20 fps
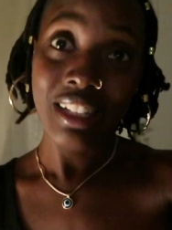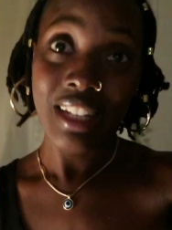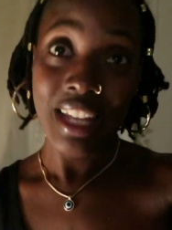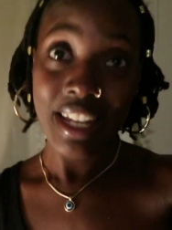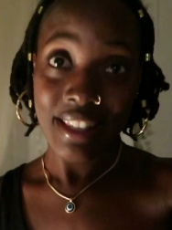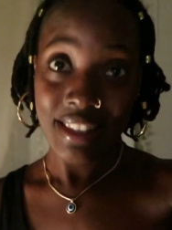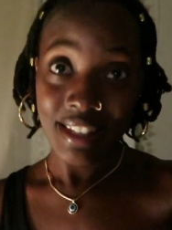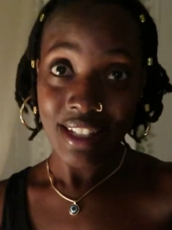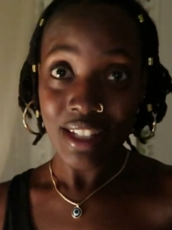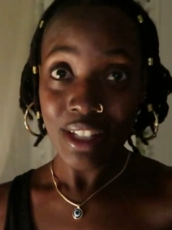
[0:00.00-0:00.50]

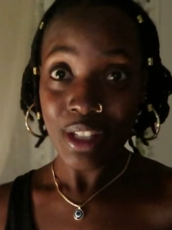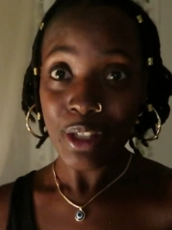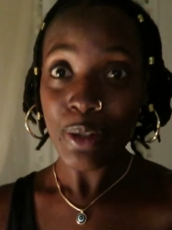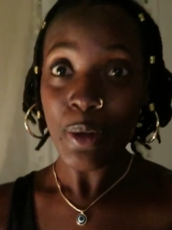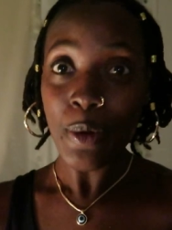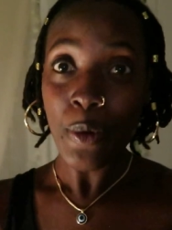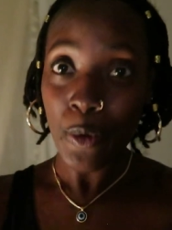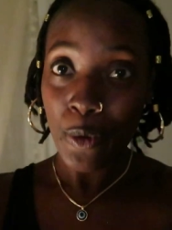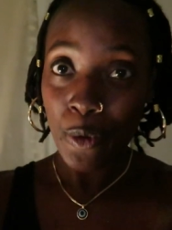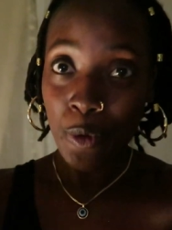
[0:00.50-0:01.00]
like this
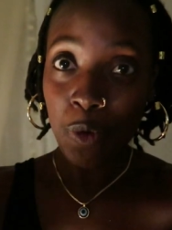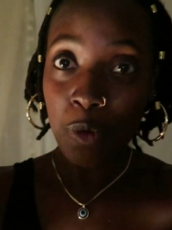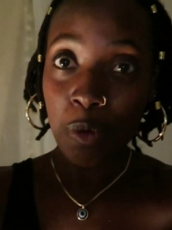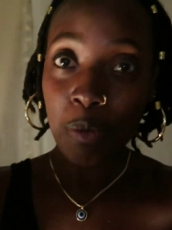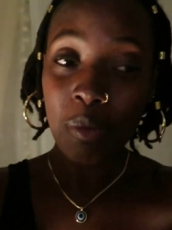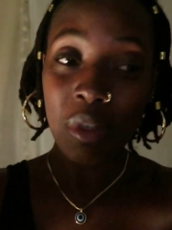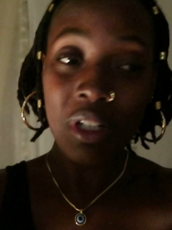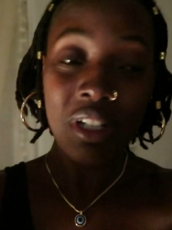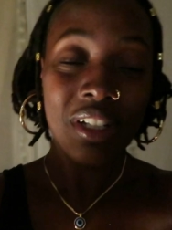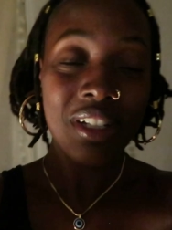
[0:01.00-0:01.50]

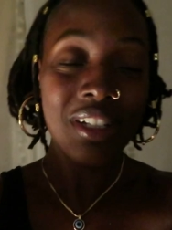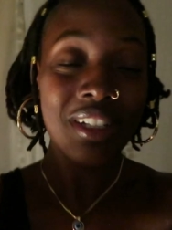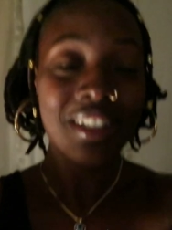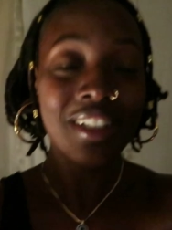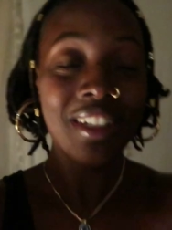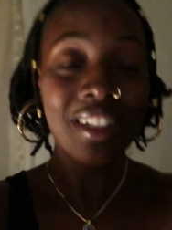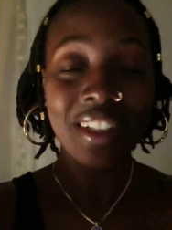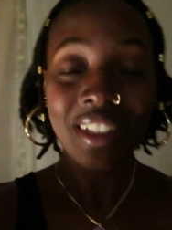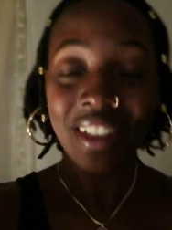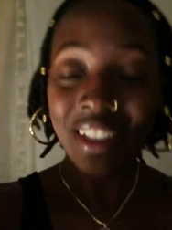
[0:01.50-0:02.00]
home
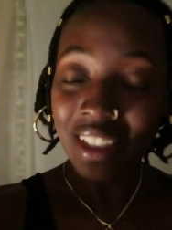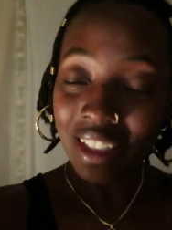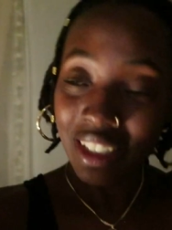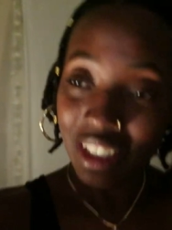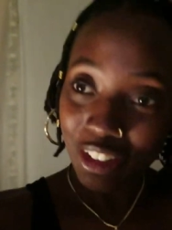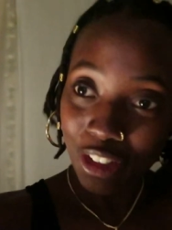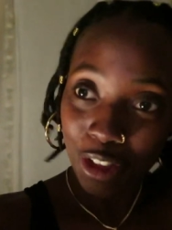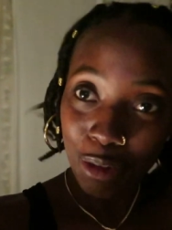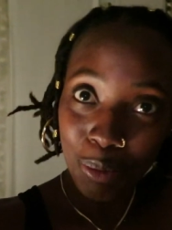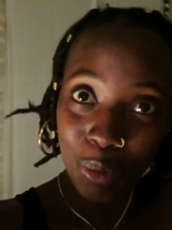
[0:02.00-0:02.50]

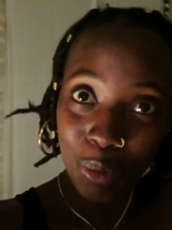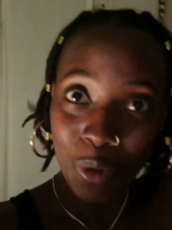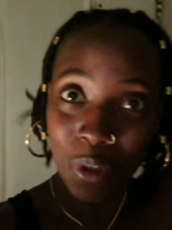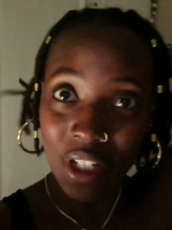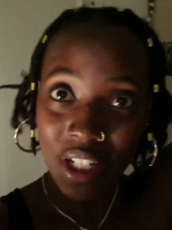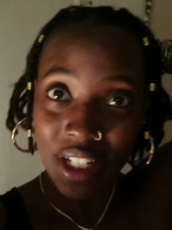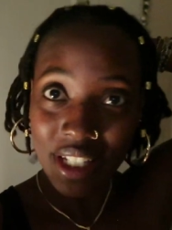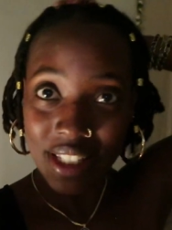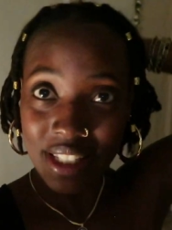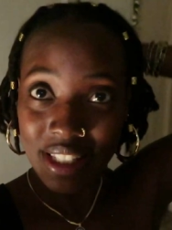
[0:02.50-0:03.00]
the
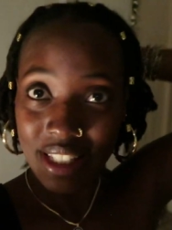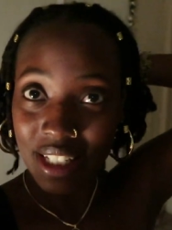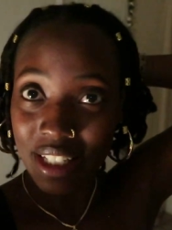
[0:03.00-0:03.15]
boys